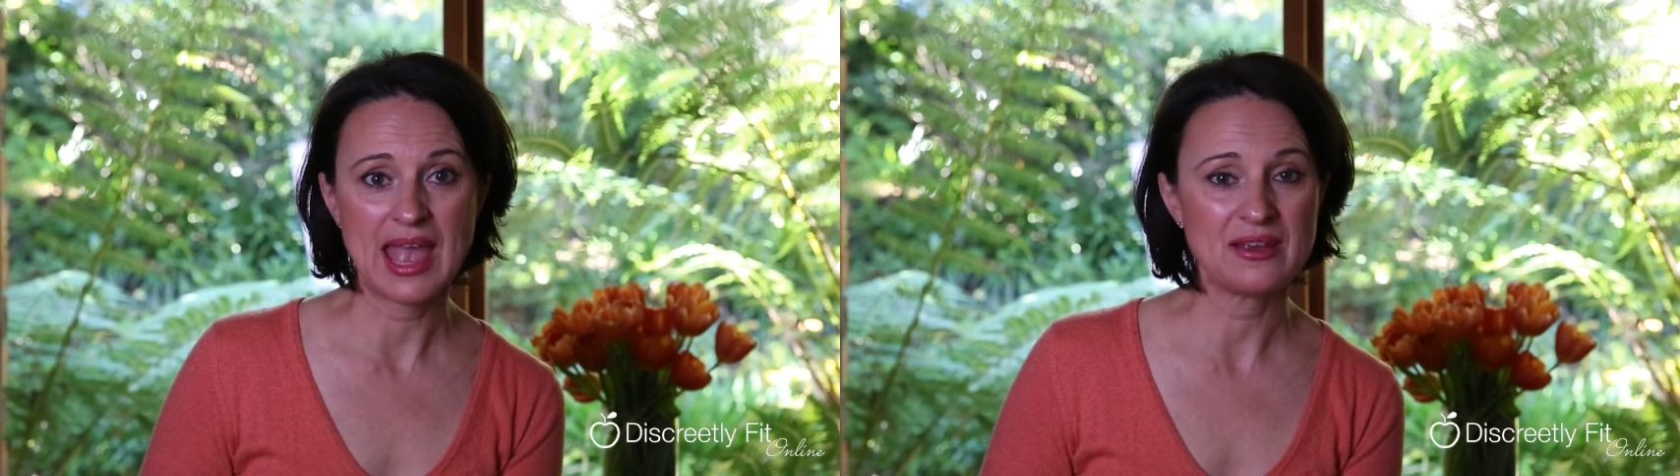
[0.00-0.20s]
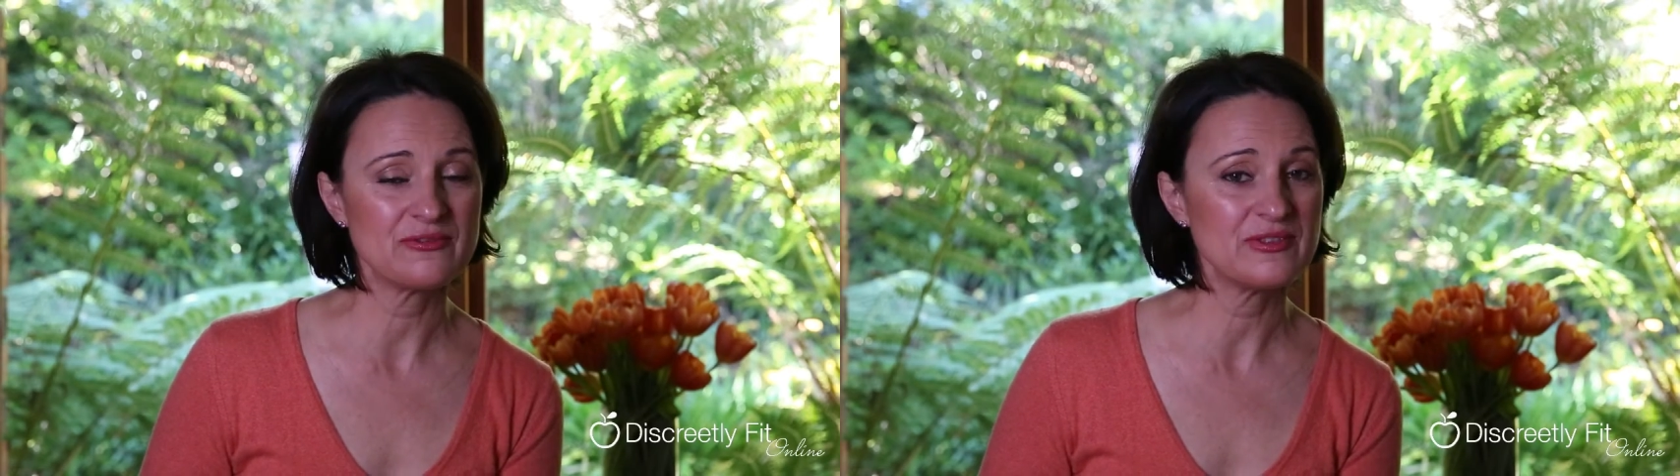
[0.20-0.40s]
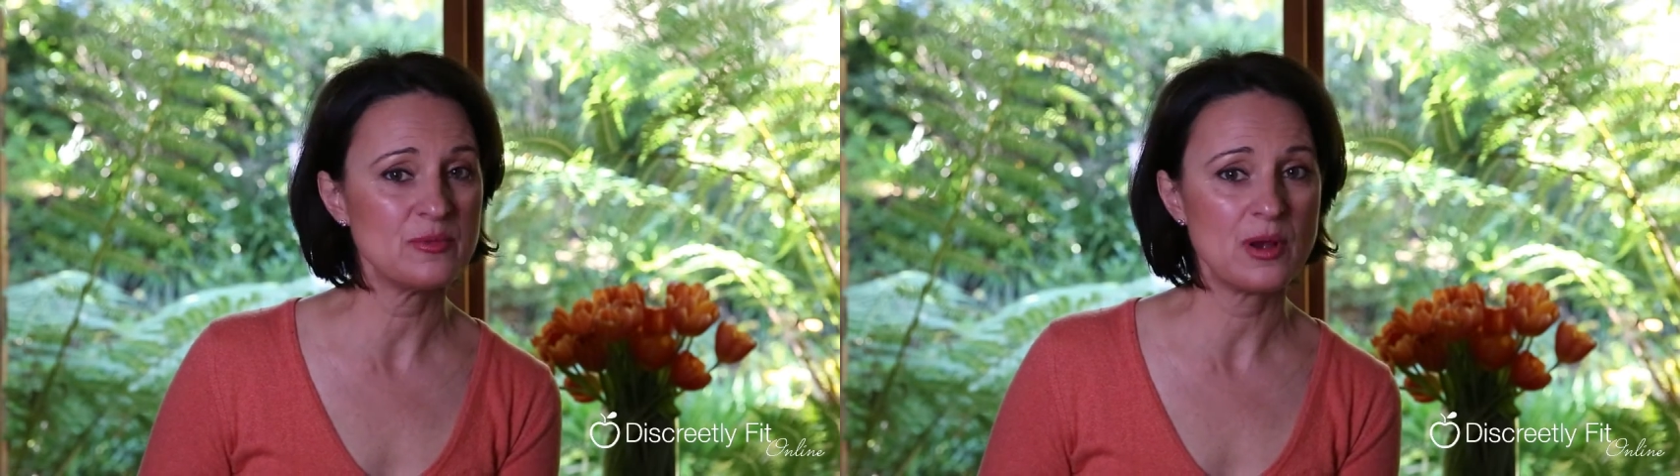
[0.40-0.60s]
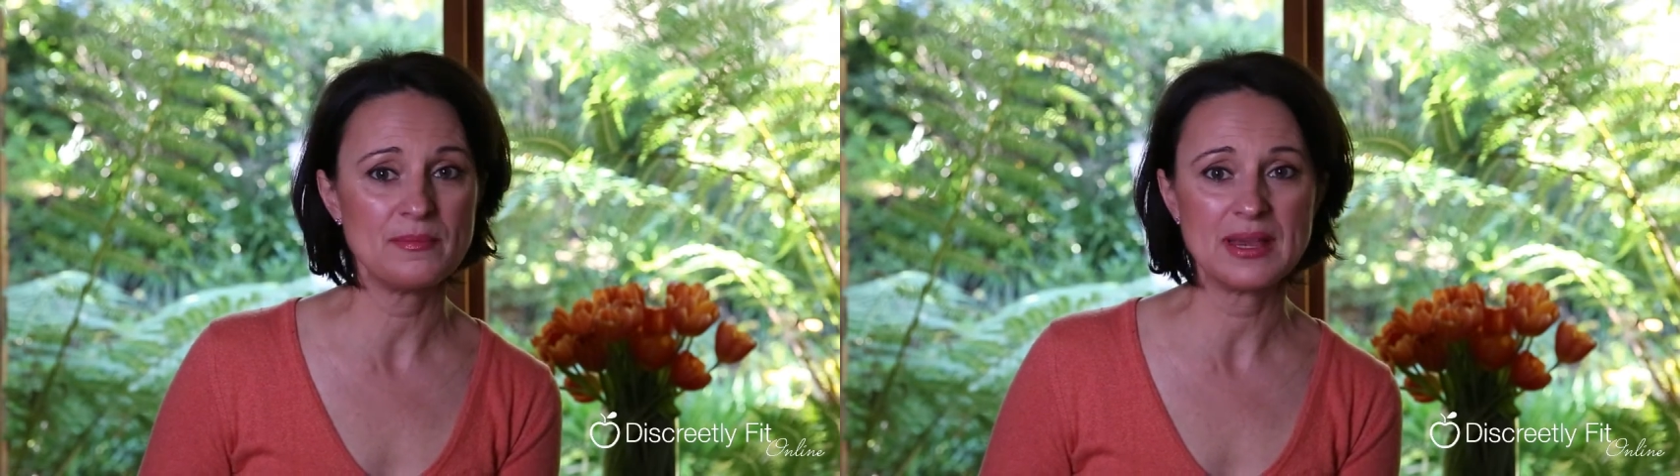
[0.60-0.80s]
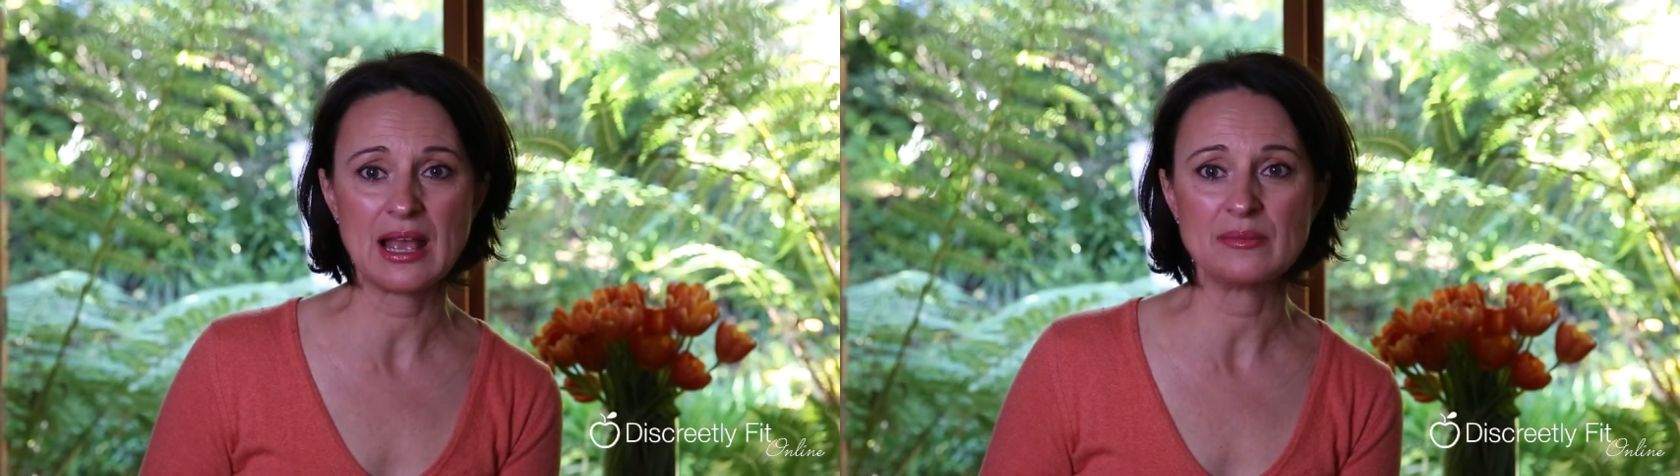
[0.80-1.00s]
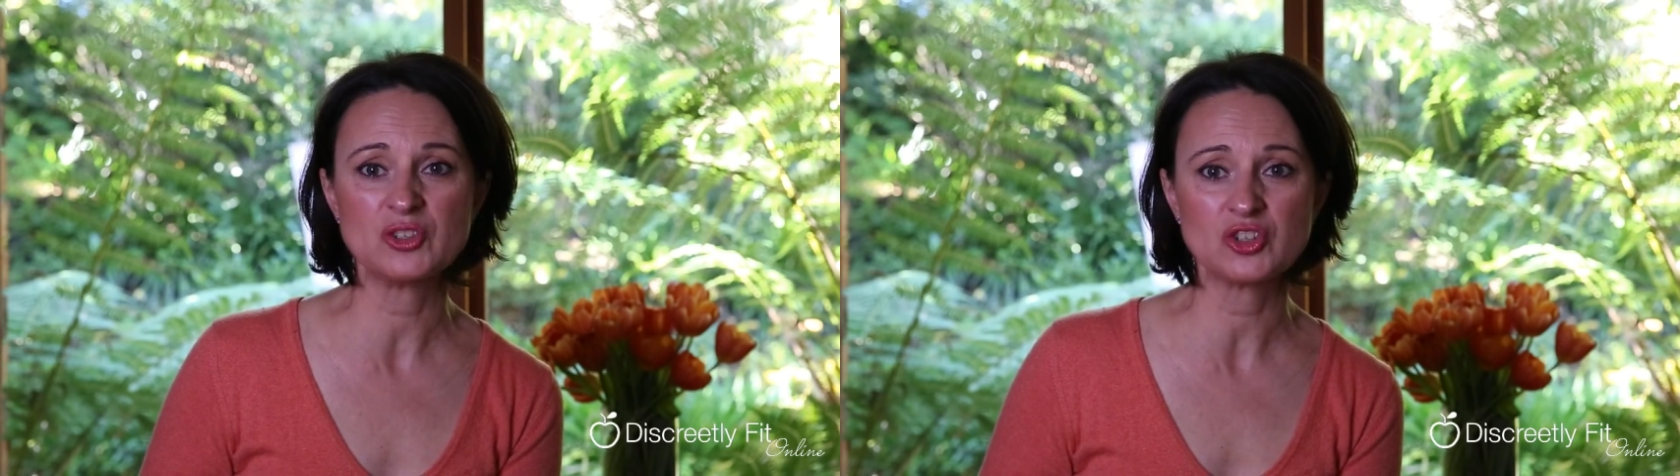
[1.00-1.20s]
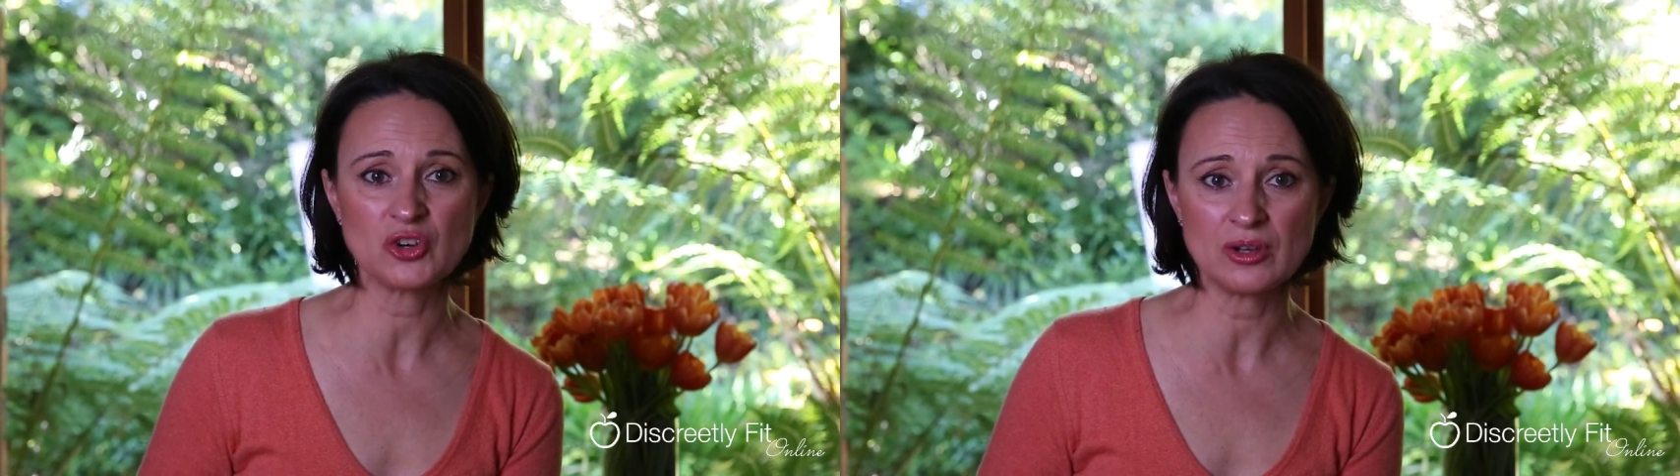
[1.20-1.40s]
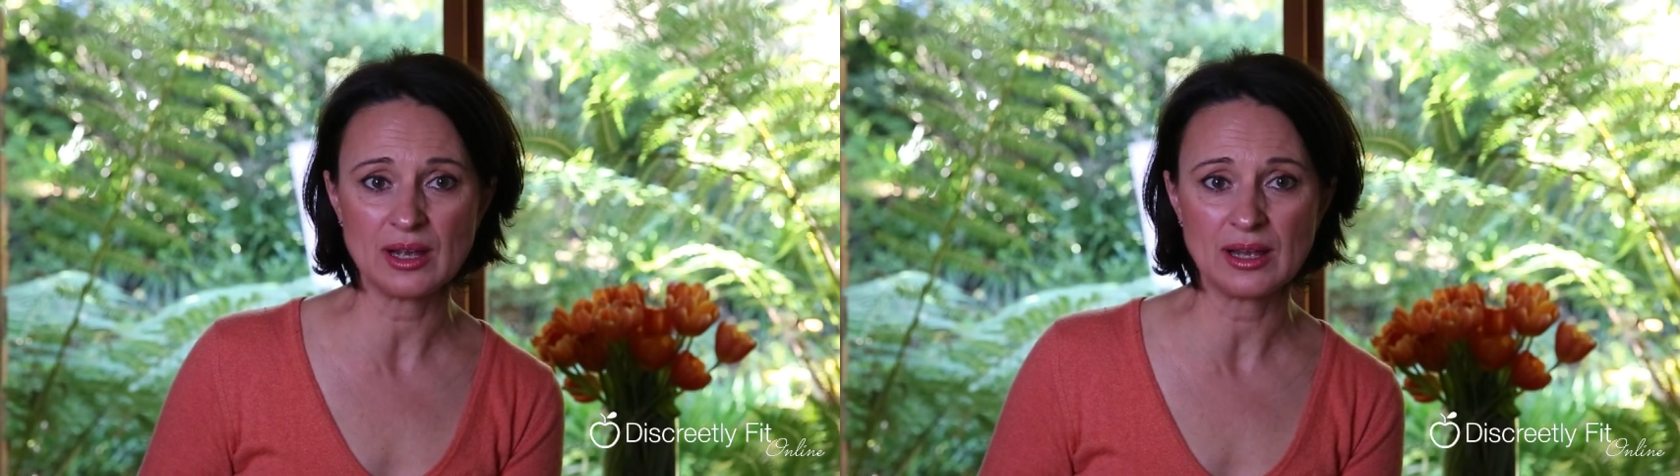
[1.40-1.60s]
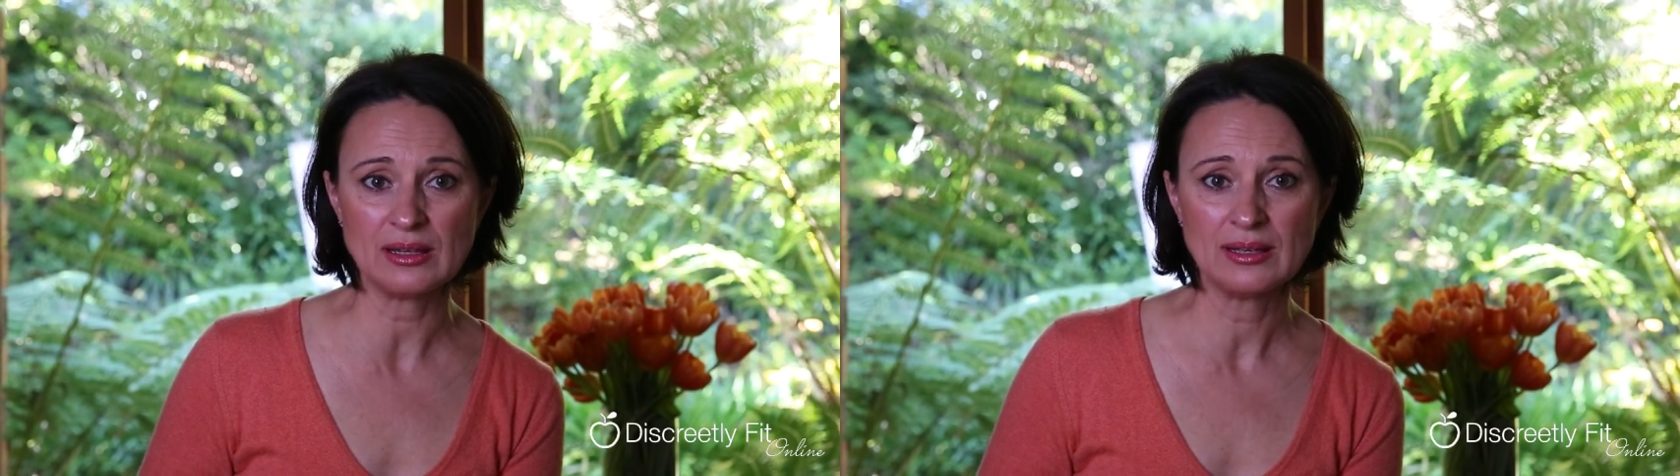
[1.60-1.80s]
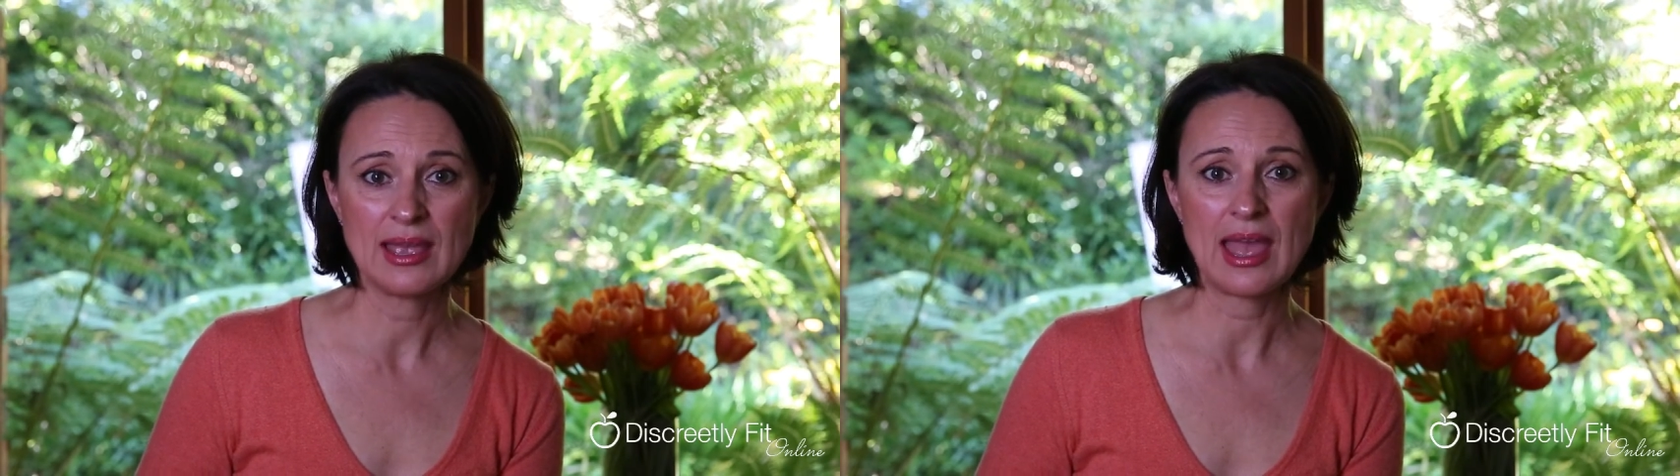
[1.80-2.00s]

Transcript: Everyone becomes stronger